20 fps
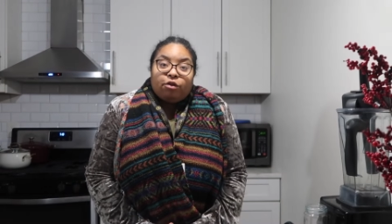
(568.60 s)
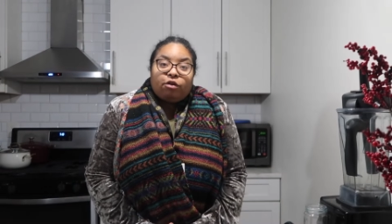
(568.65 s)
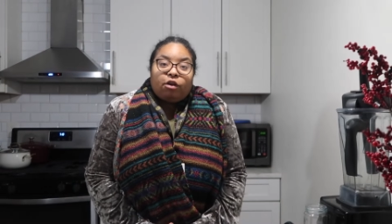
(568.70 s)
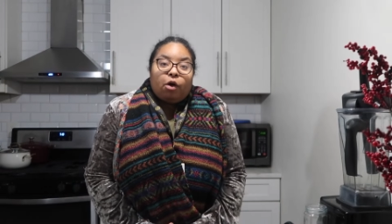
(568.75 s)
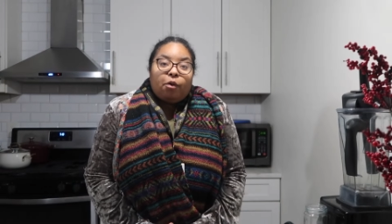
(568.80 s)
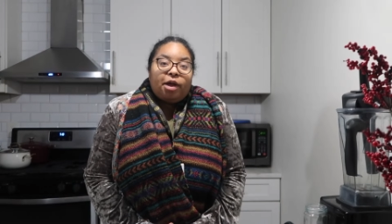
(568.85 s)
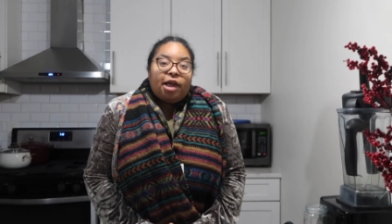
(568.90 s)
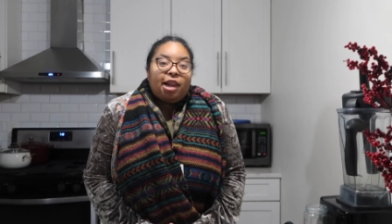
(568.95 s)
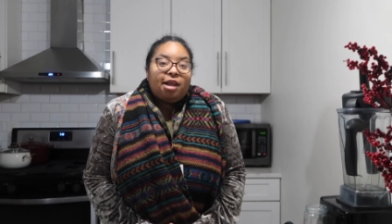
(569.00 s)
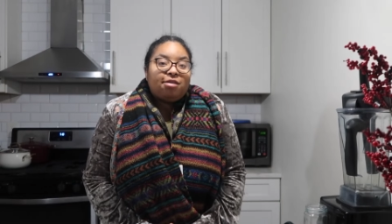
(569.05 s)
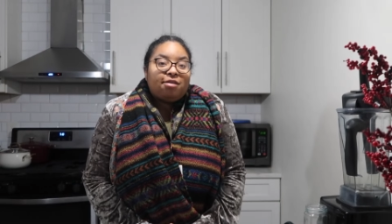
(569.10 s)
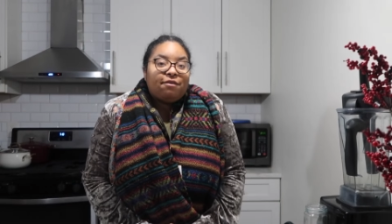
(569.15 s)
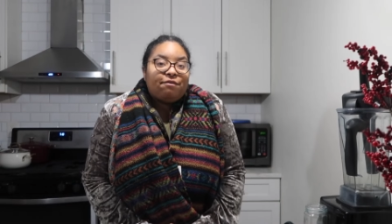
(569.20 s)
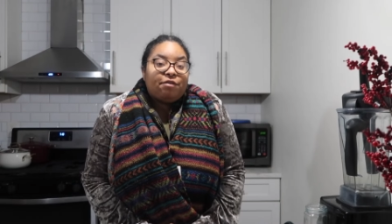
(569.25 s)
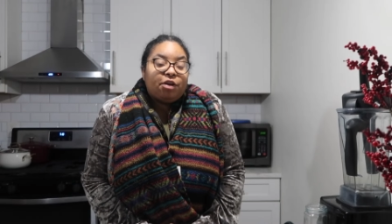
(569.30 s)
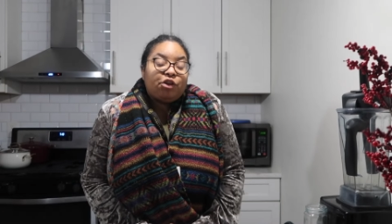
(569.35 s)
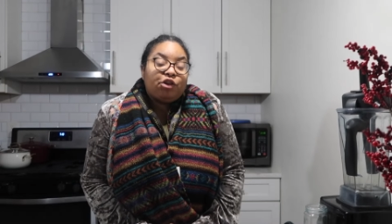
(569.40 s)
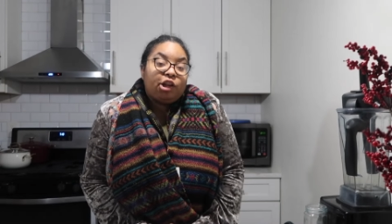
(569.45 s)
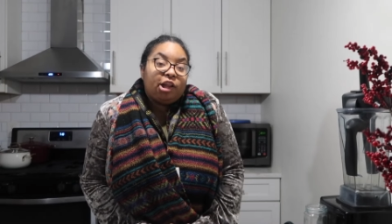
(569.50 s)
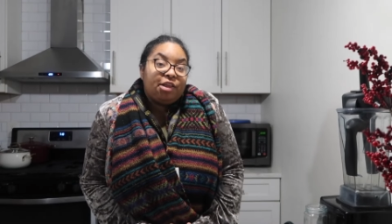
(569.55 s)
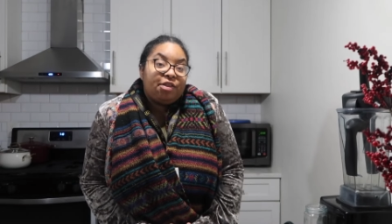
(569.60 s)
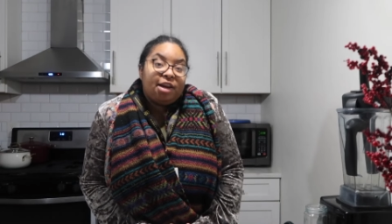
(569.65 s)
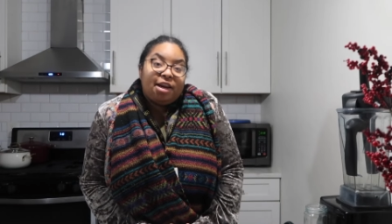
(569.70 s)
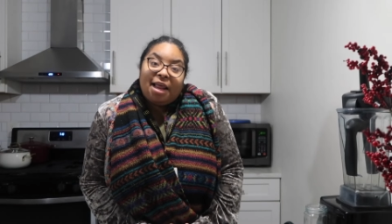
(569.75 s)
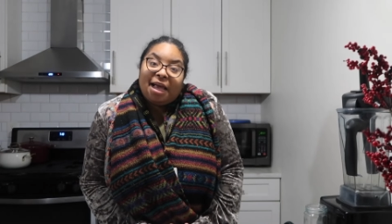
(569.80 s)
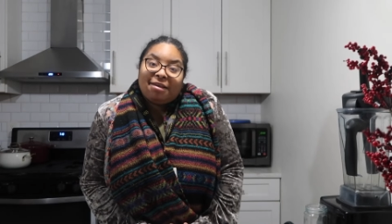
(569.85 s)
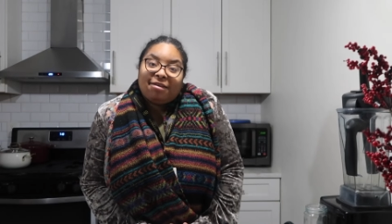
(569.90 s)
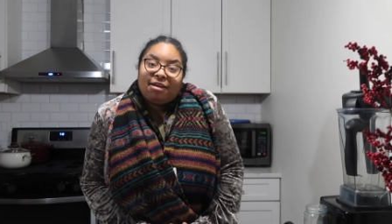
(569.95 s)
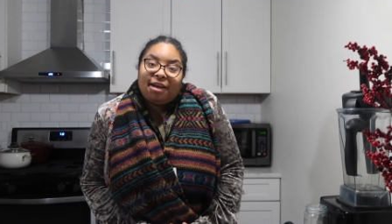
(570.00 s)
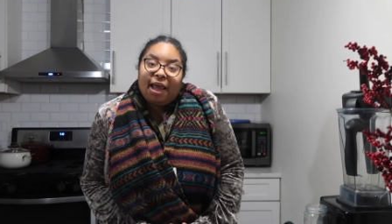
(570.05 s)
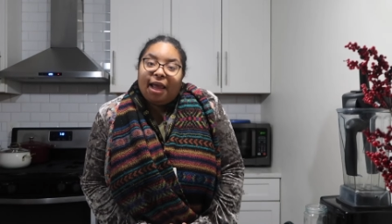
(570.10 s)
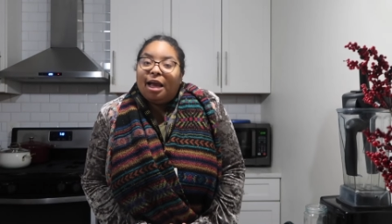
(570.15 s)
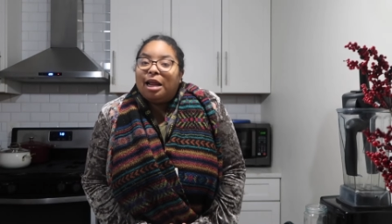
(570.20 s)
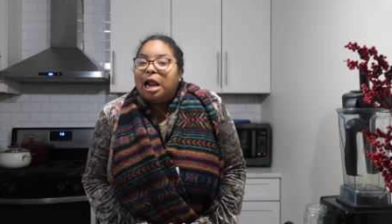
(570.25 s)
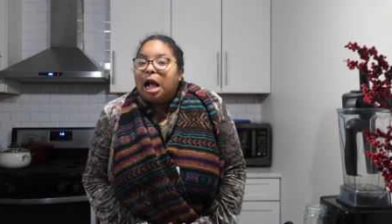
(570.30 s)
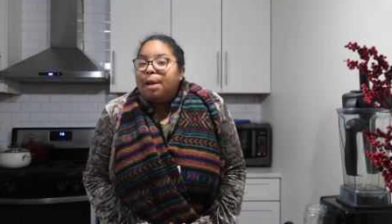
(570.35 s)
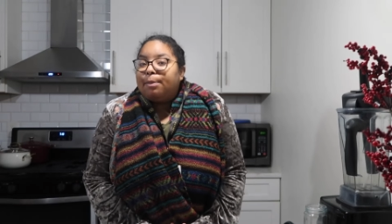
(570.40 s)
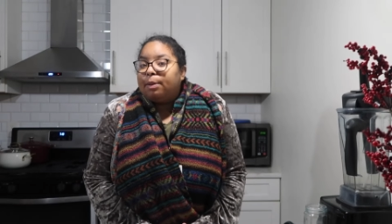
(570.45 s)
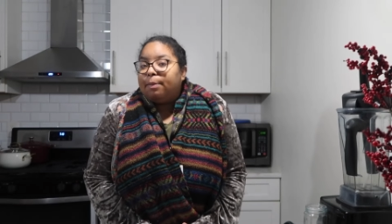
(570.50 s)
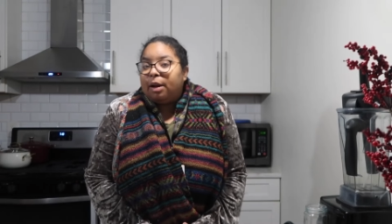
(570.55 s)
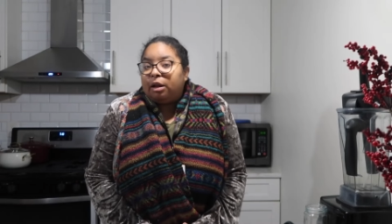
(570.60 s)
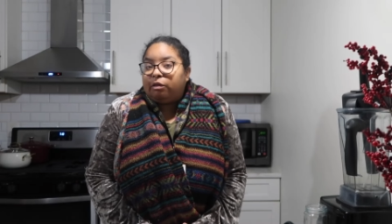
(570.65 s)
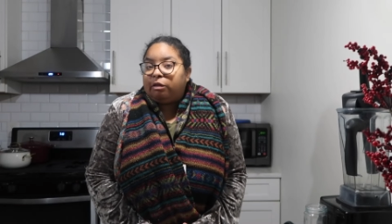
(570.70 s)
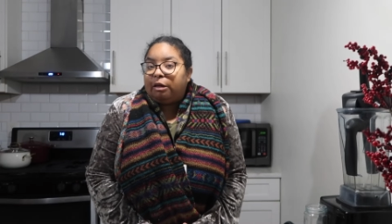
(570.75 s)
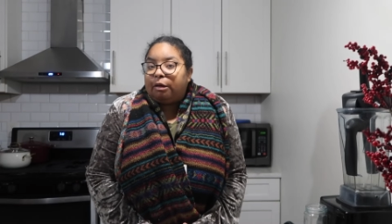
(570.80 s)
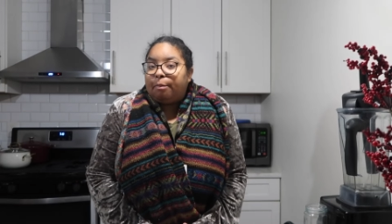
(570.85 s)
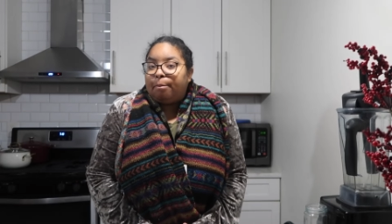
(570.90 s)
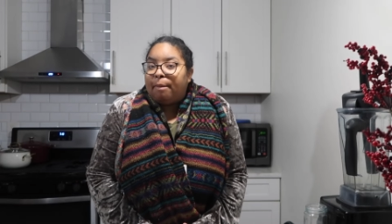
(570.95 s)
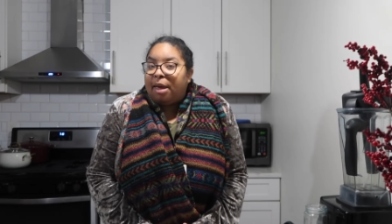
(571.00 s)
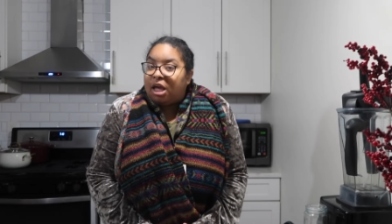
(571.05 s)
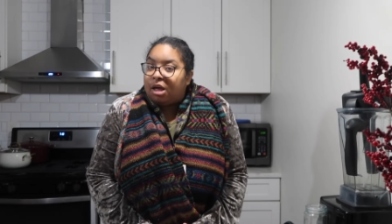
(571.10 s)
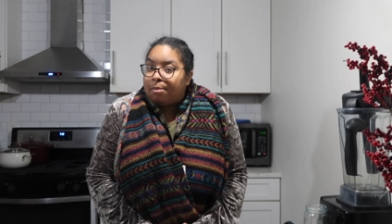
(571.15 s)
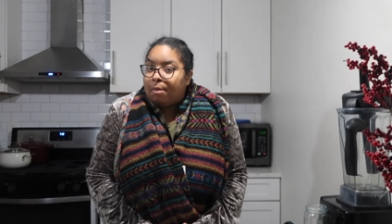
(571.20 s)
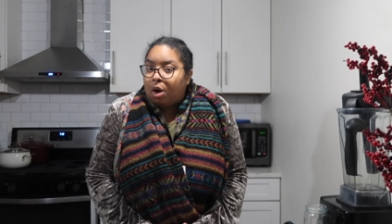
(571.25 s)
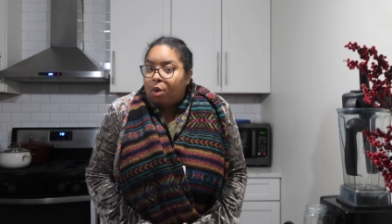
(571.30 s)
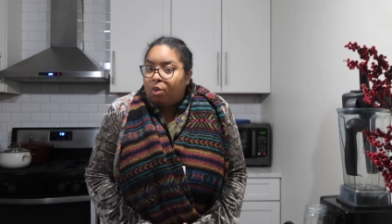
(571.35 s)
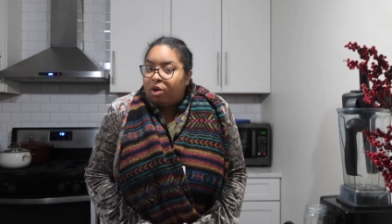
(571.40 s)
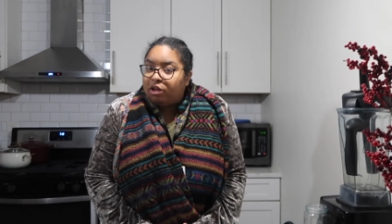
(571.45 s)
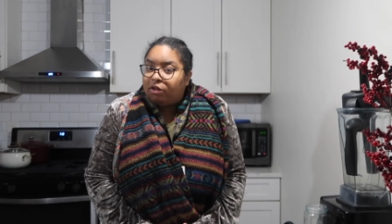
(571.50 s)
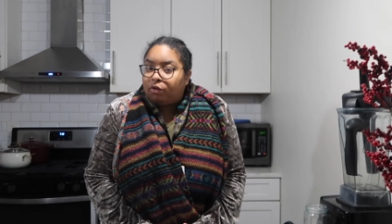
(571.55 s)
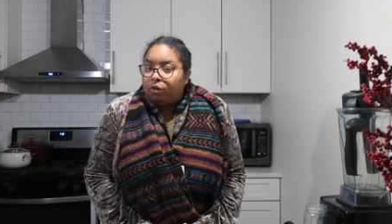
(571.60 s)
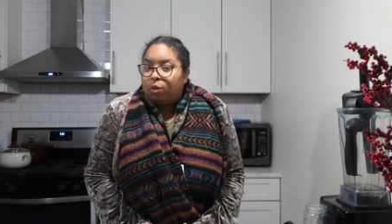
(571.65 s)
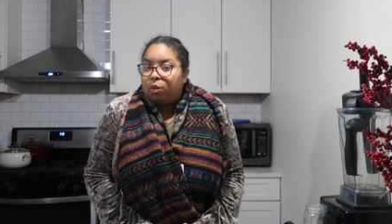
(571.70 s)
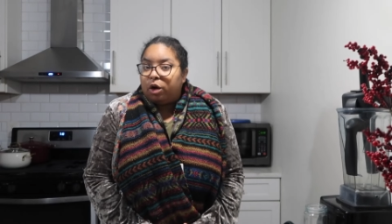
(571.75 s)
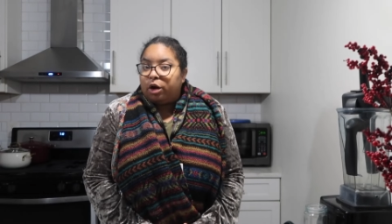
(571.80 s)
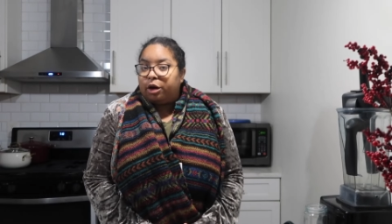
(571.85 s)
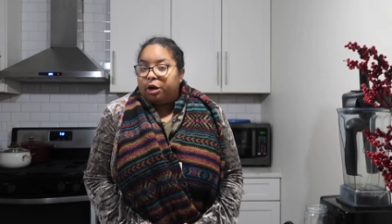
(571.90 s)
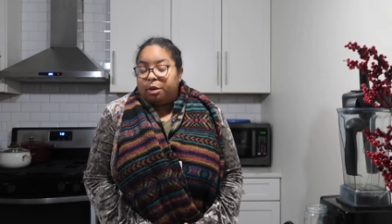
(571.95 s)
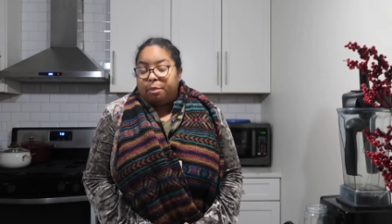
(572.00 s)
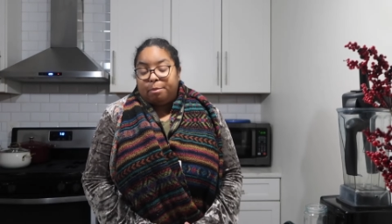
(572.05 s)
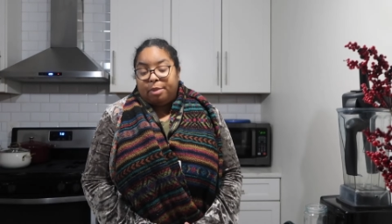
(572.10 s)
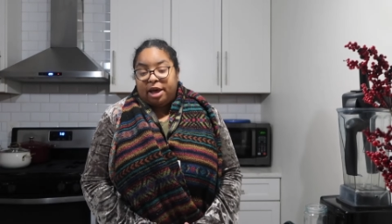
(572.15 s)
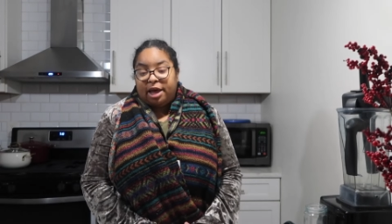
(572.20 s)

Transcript: so it is officially the next day and I'm about to make my way to work,